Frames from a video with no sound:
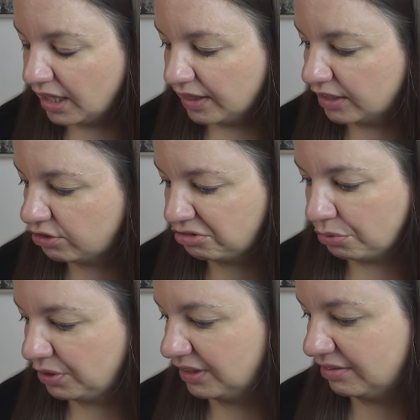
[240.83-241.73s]
that just
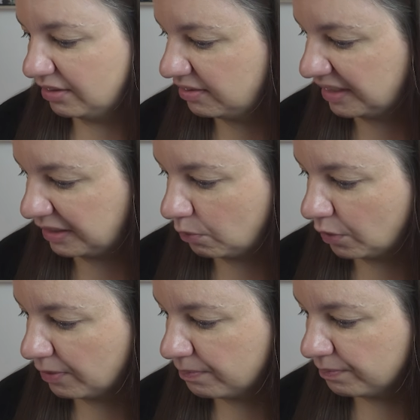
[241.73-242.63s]
don't exist
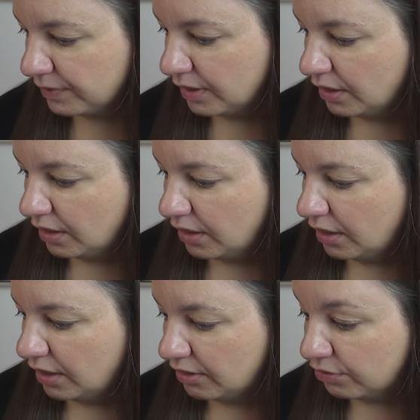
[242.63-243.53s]
anymore.
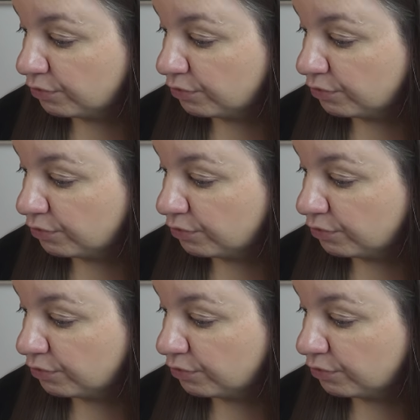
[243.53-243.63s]
It's